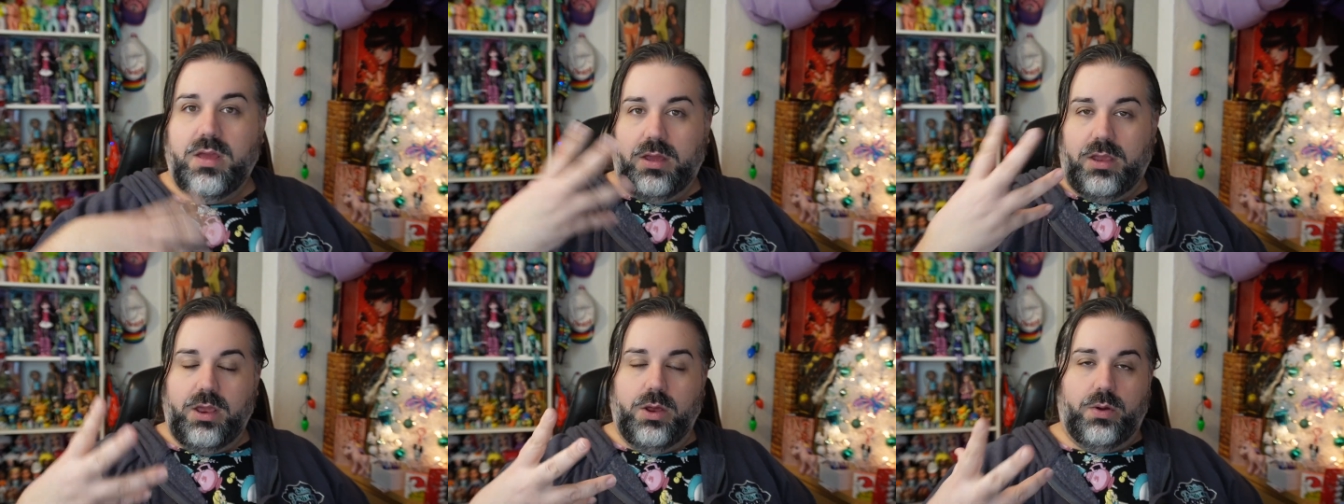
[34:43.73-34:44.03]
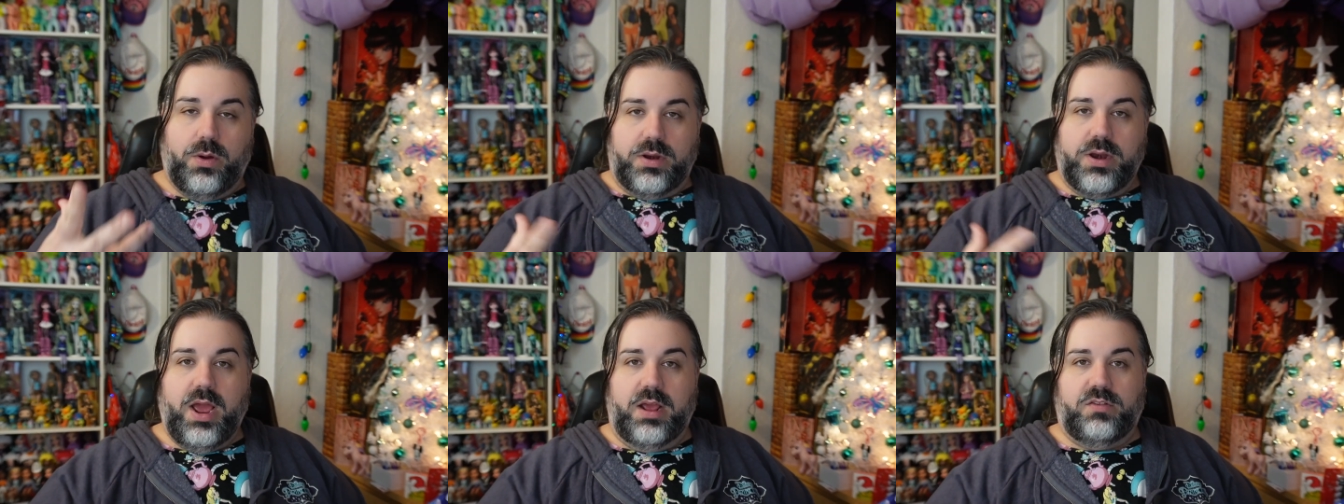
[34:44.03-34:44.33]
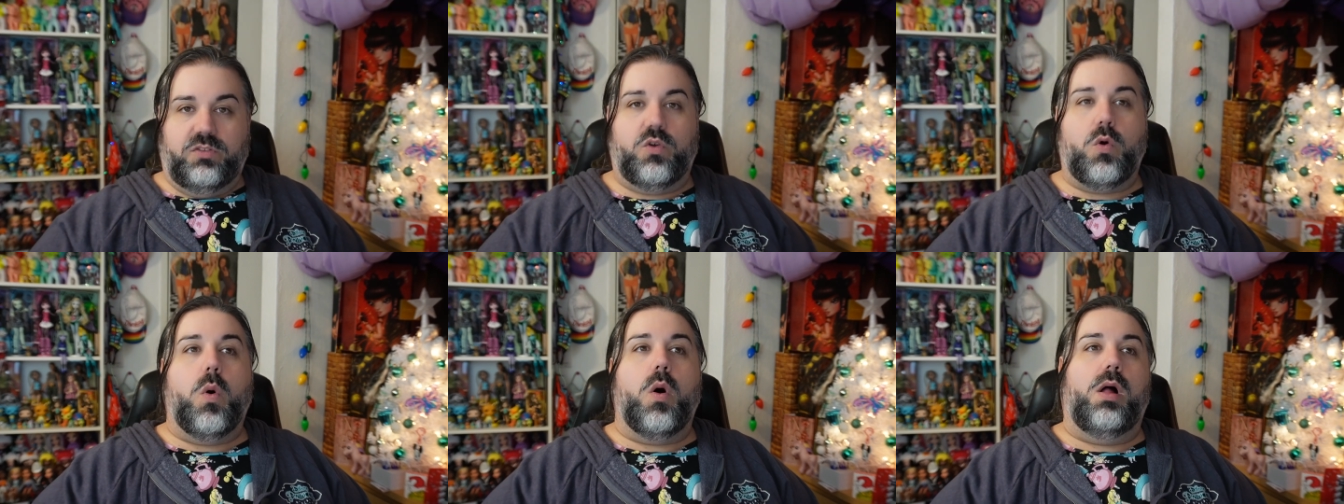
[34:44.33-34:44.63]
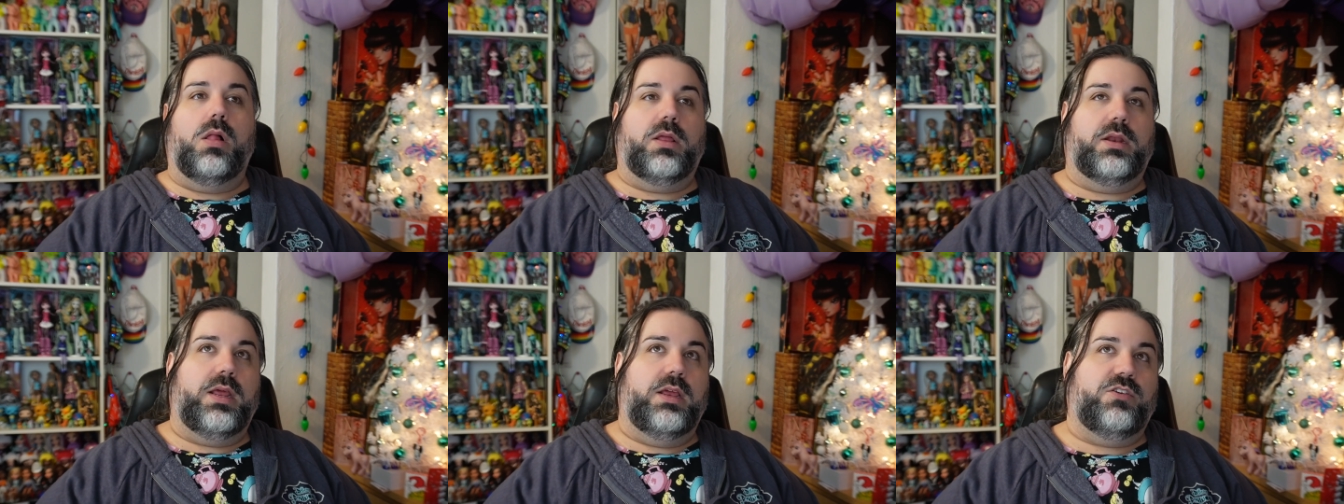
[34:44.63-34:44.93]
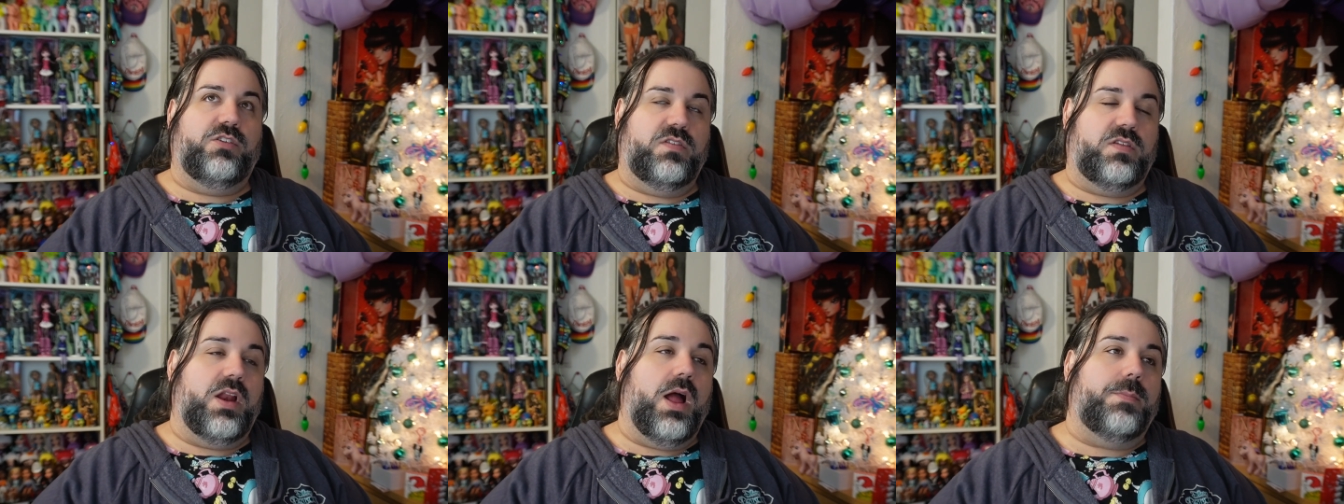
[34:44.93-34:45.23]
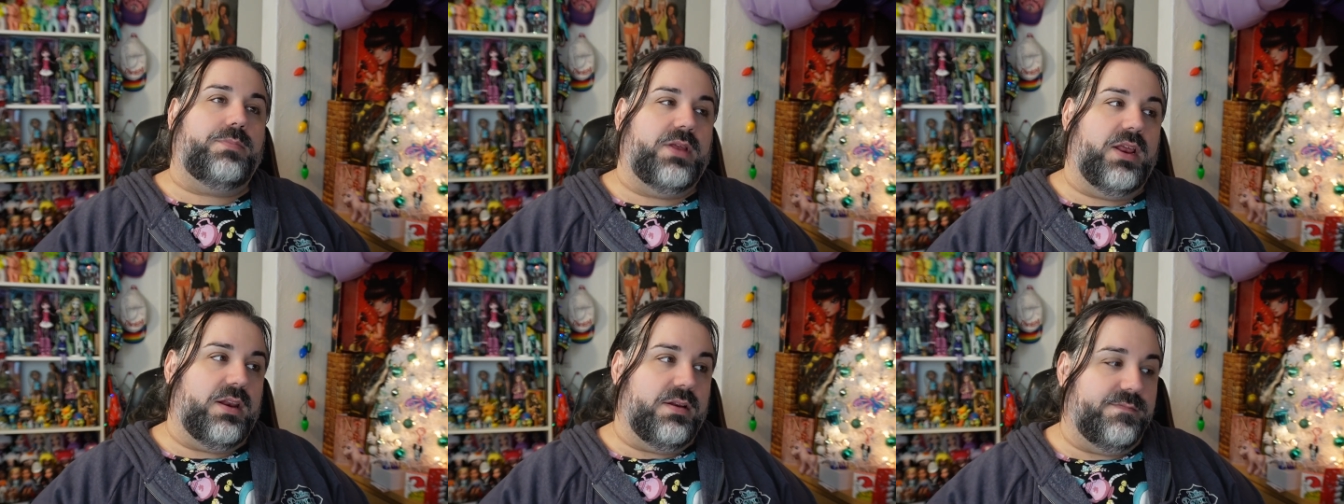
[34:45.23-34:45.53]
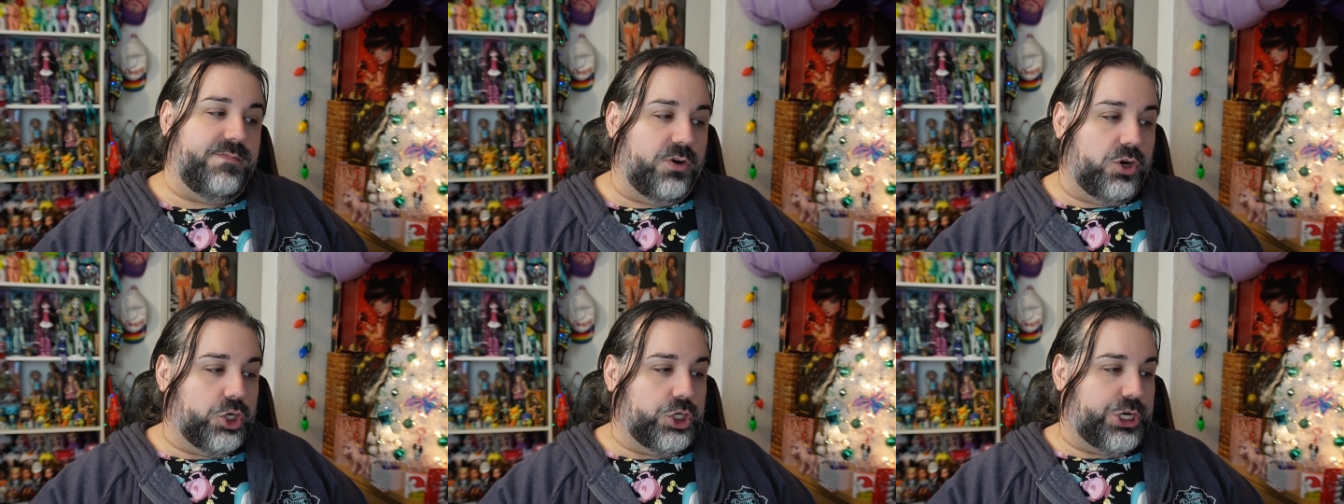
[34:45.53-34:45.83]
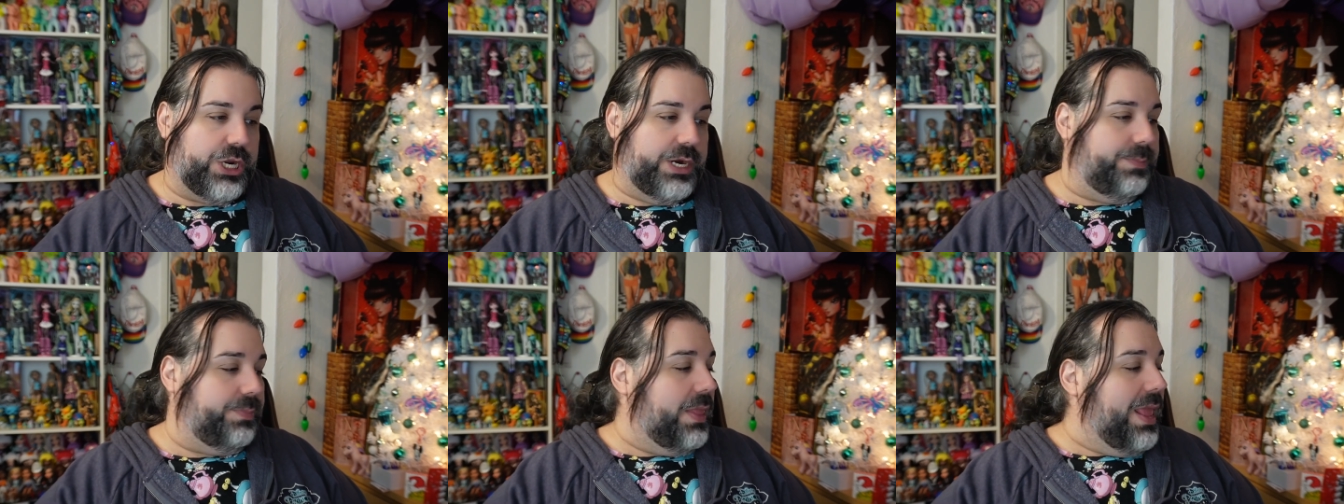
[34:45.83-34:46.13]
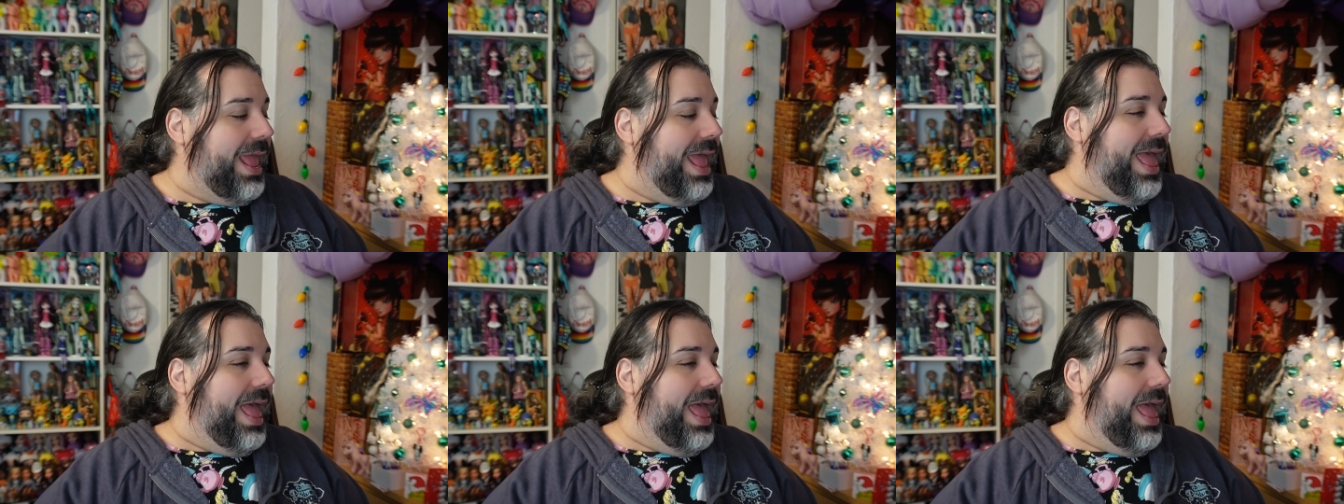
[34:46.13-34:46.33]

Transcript: you know, a nice quality, just an updated version.